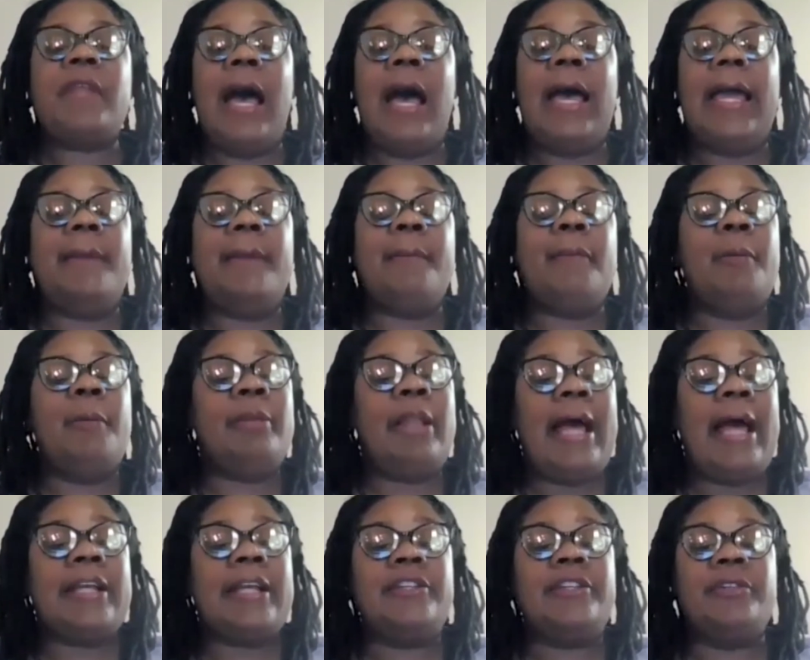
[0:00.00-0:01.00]
I am a
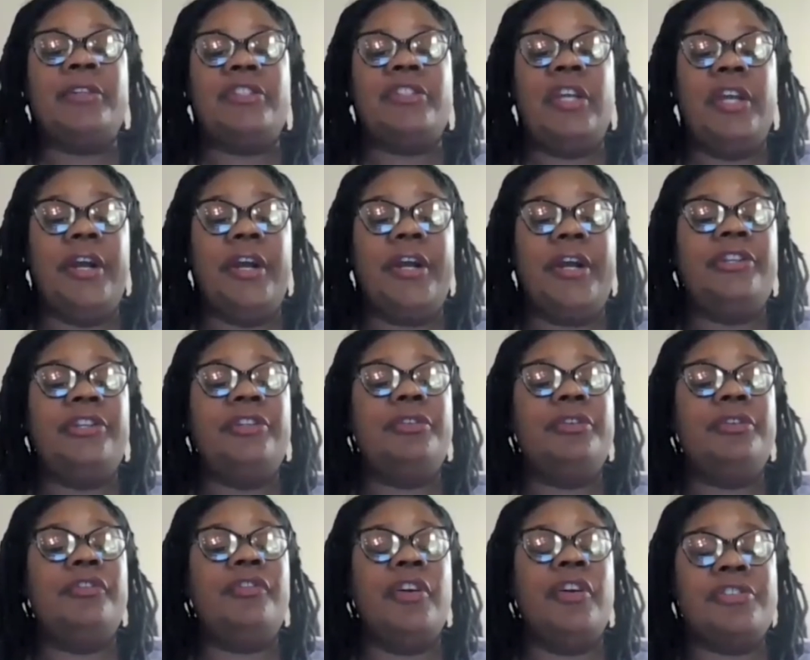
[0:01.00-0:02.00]
Black Unitarian
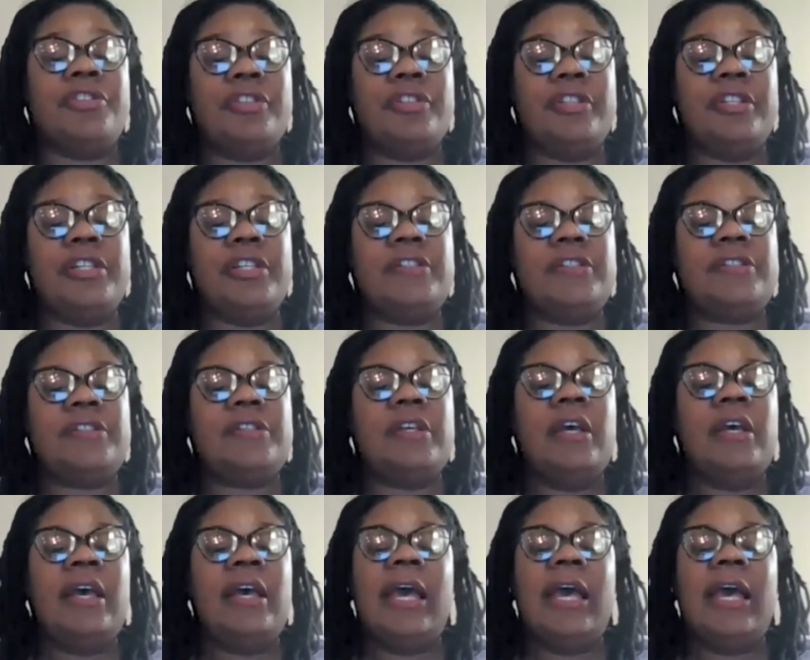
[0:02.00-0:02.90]
Universalist.